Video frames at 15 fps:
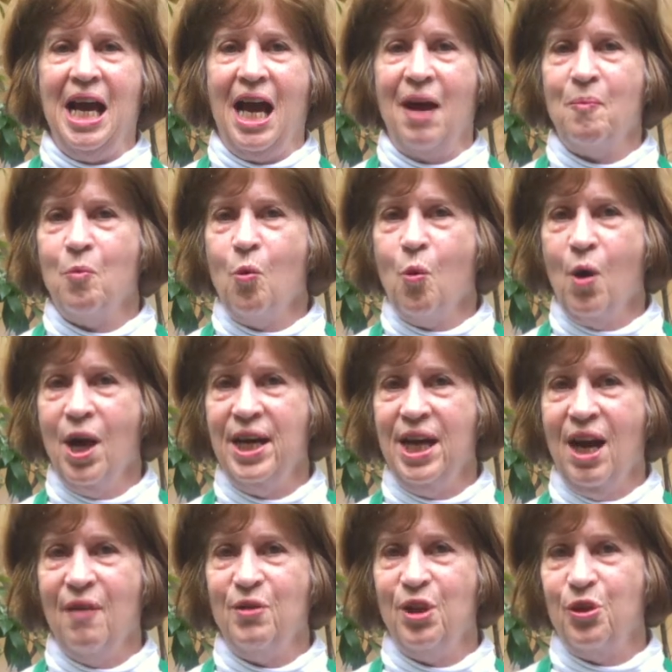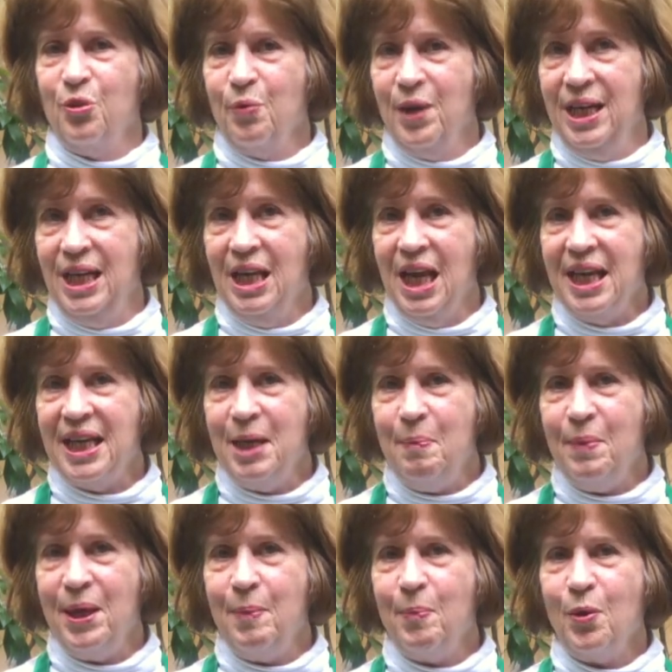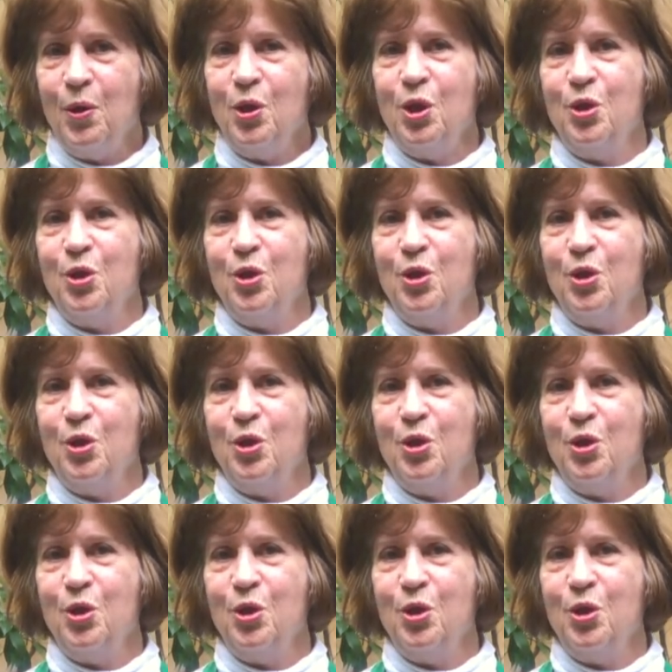I'm one of the 3 lucky people